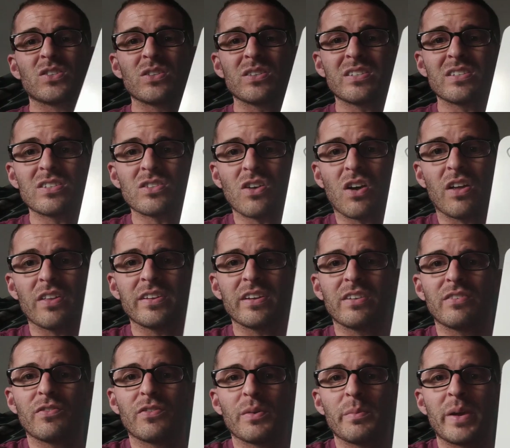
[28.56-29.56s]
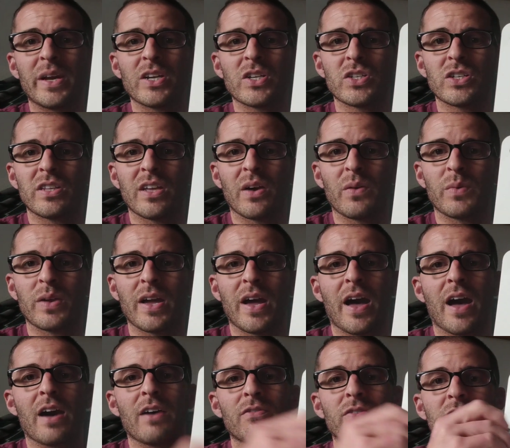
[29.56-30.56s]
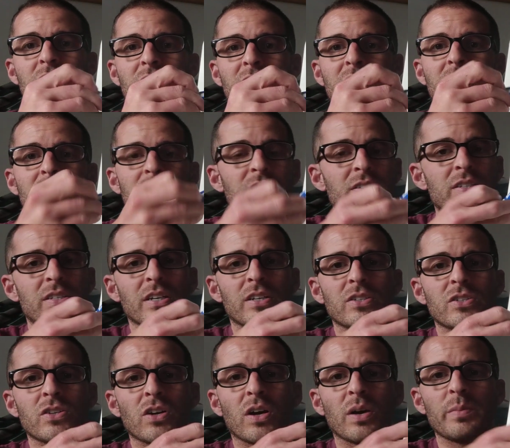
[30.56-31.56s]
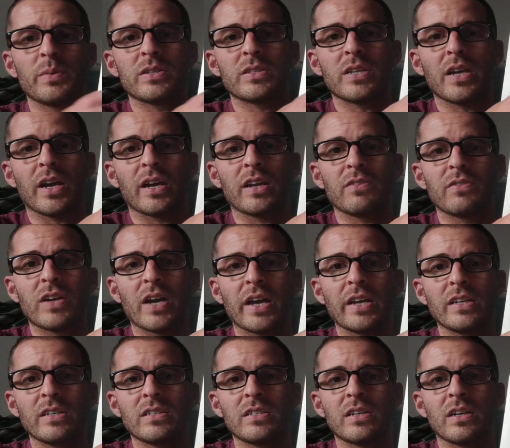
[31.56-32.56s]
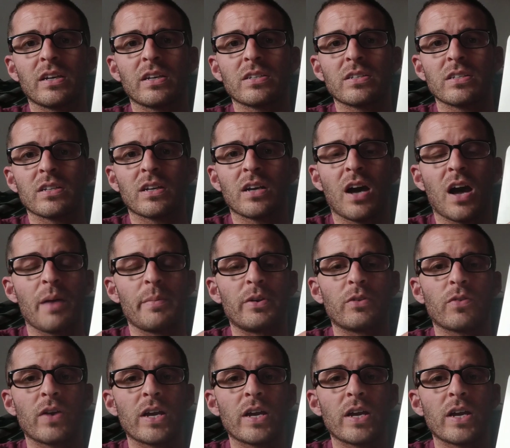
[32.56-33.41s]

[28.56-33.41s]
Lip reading: so this is all the information that we have. The sixth term is negative 96, the common